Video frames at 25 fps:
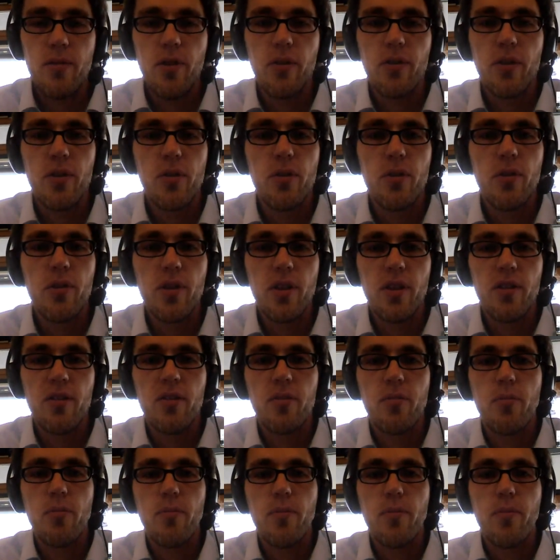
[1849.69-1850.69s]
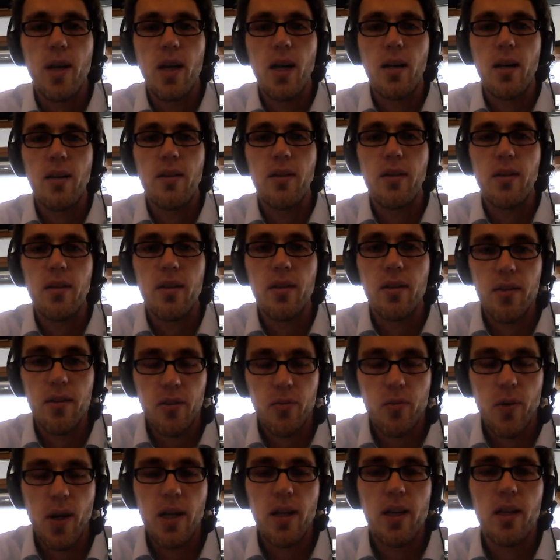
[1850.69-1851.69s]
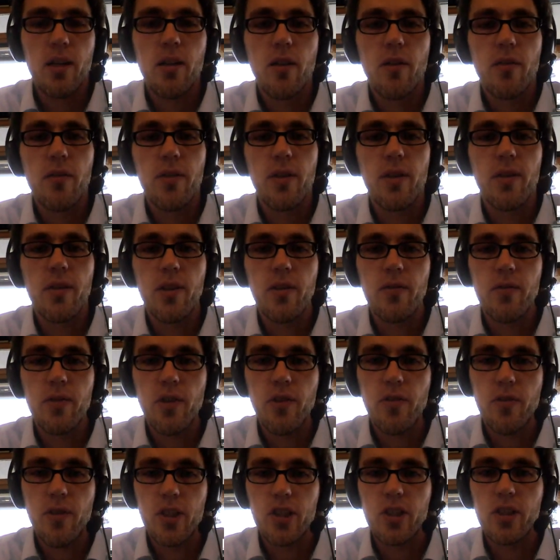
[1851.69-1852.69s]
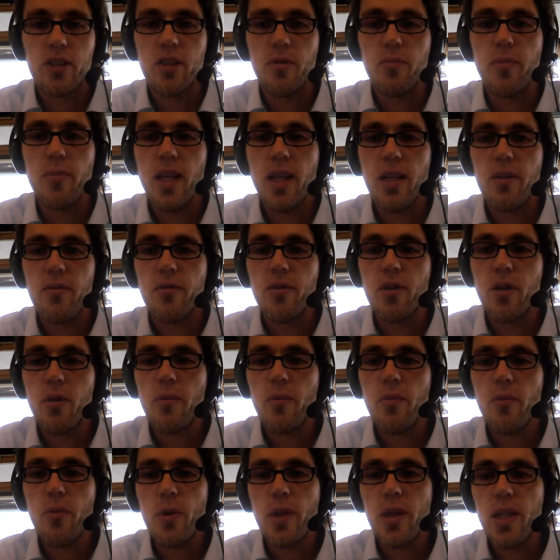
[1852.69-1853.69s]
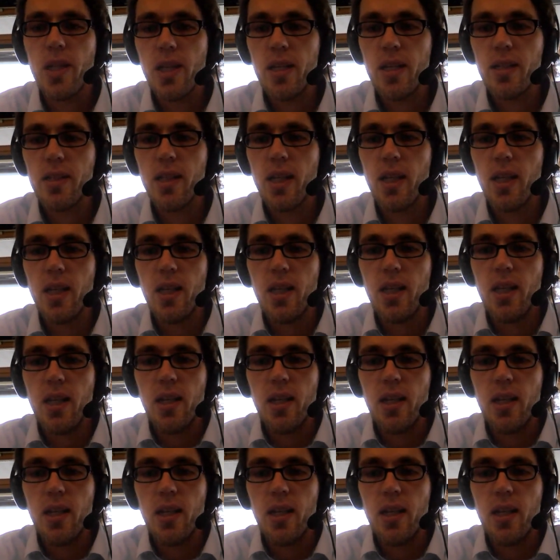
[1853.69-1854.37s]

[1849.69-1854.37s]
mainly for the users, but the running of these infrastructures and platforms, we need